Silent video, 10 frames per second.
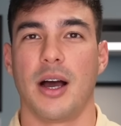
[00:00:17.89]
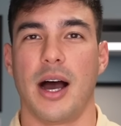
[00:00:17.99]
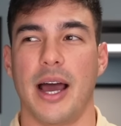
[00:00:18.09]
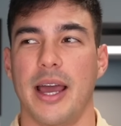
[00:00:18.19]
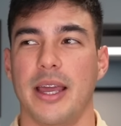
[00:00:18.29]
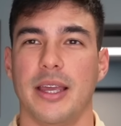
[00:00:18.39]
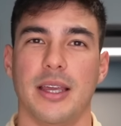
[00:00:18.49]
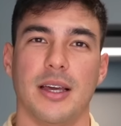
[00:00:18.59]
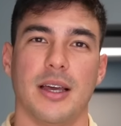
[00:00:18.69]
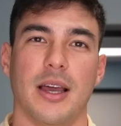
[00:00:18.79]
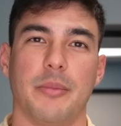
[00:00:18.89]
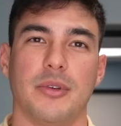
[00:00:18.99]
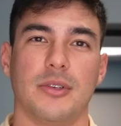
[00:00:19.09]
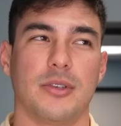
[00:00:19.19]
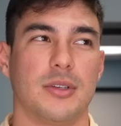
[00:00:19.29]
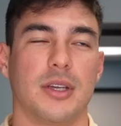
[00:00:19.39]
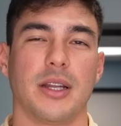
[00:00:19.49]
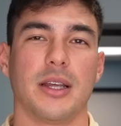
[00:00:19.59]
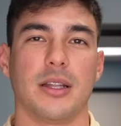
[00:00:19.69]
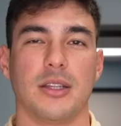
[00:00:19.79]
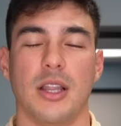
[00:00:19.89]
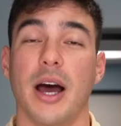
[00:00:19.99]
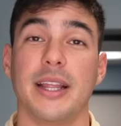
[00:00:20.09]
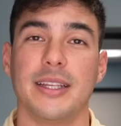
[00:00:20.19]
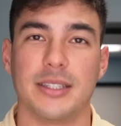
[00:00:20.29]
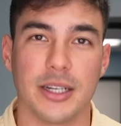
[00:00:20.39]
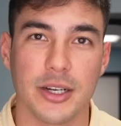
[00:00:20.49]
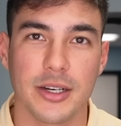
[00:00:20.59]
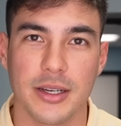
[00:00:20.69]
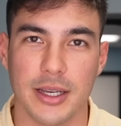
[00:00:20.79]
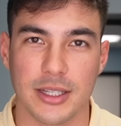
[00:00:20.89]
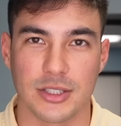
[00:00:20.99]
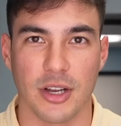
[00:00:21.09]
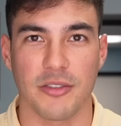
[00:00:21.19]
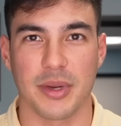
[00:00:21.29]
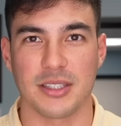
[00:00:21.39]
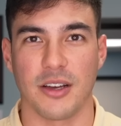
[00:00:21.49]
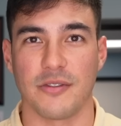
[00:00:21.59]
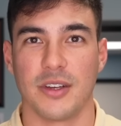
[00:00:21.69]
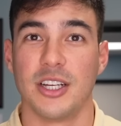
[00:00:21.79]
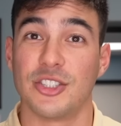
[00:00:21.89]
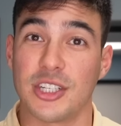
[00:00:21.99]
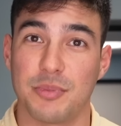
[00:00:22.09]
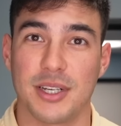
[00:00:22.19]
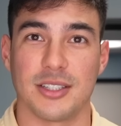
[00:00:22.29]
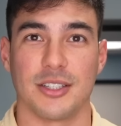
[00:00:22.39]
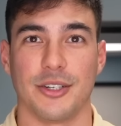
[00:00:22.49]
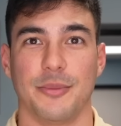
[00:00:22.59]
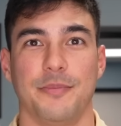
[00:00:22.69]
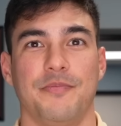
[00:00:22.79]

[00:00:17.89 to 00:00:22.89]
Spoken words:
I am gonna not eat dinner and starve myself just because of you.